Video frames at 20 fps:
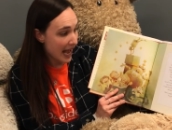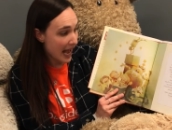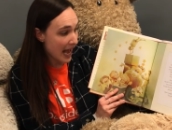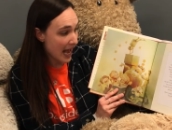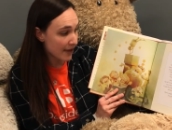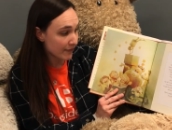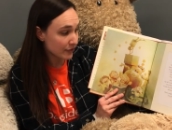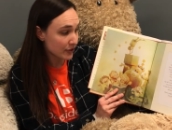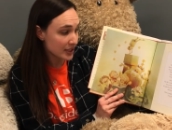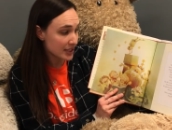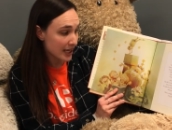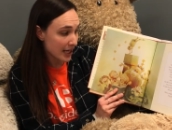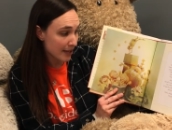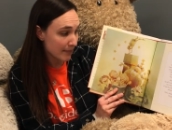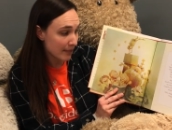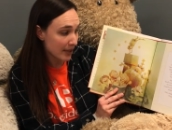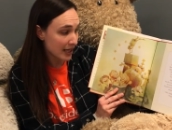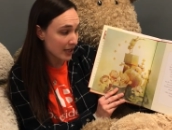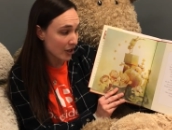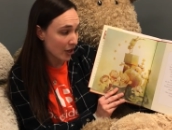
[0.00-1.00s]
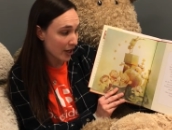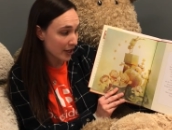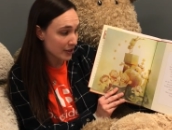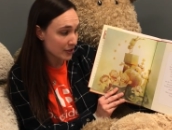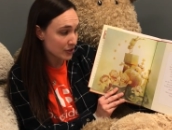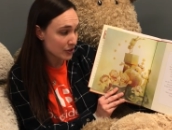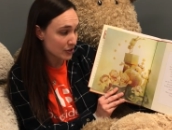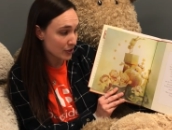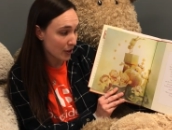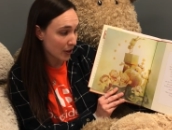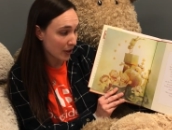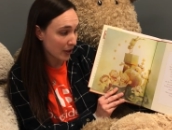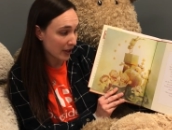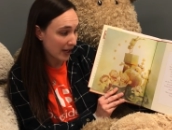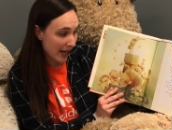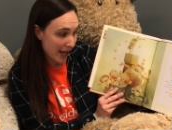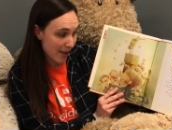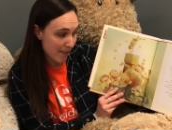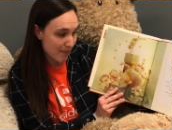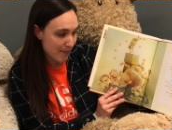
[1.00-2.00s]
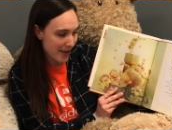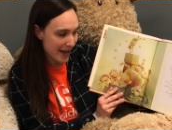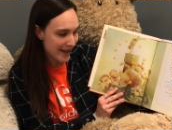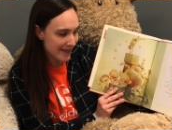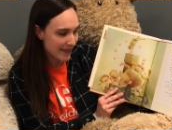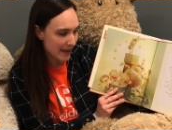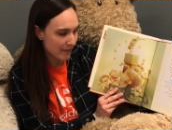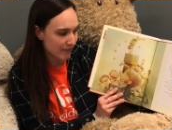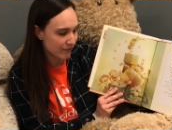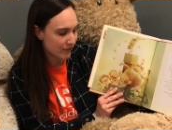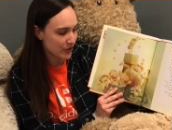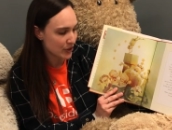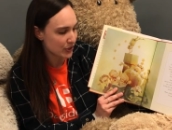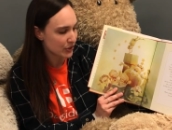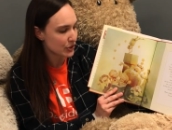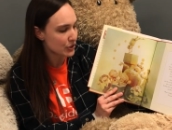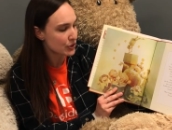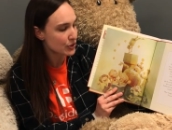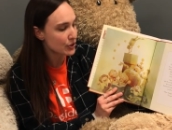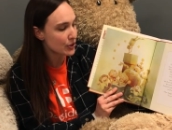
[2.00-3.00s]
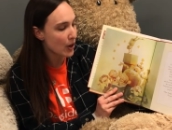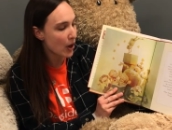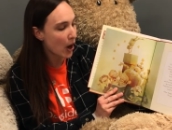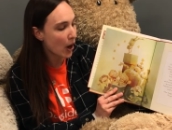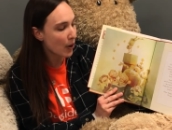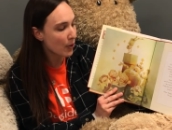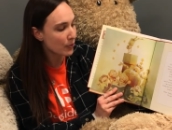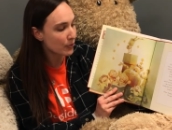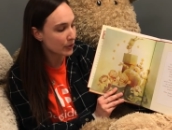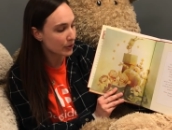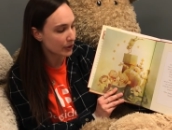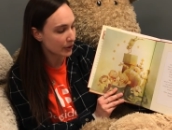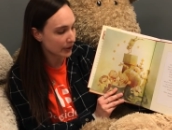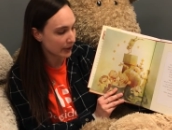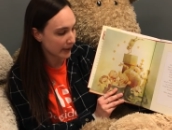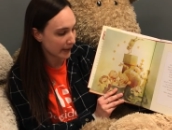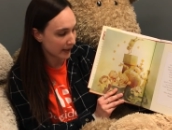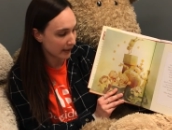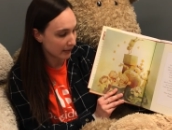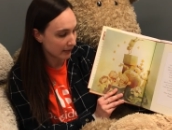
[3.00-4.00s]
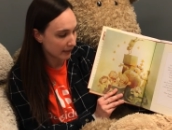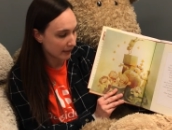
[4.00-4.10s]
Every time they got a star, it made them feel so good.